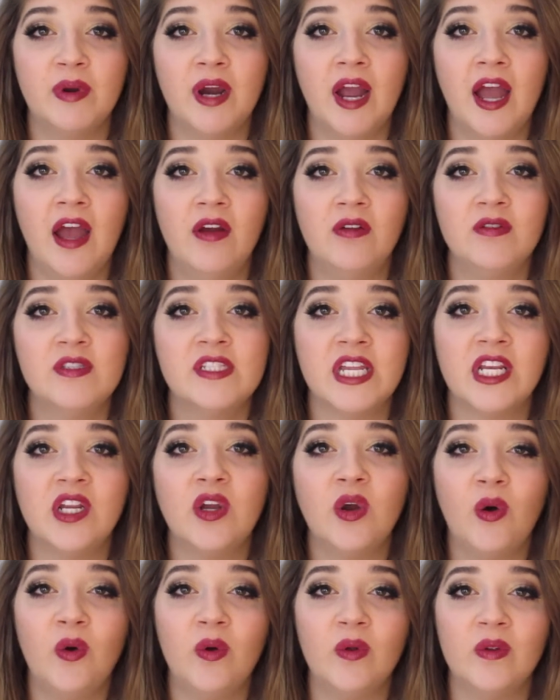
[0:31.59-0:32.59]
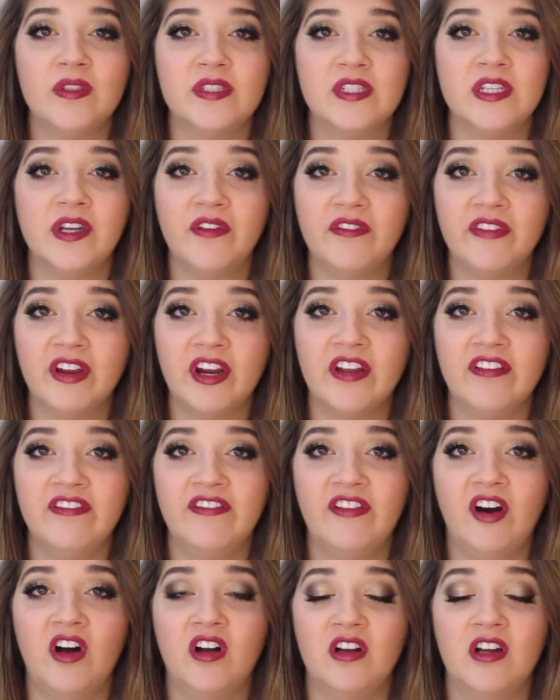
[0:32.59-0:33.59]
browns, and golds, you know, very
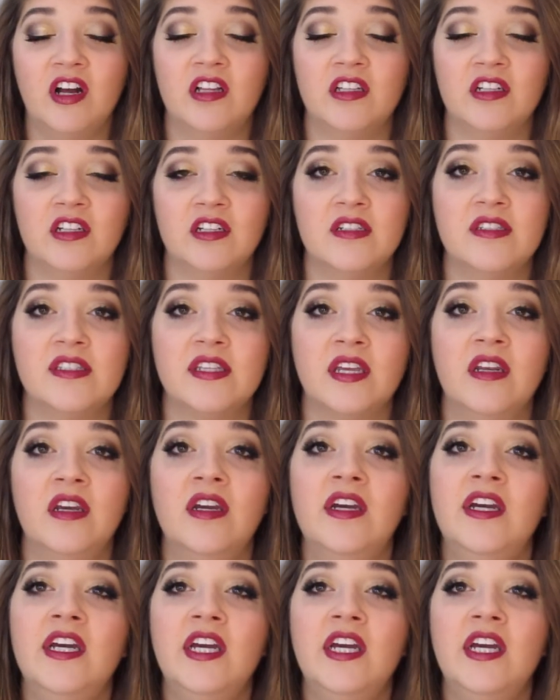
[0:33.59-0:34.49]
fall colors, and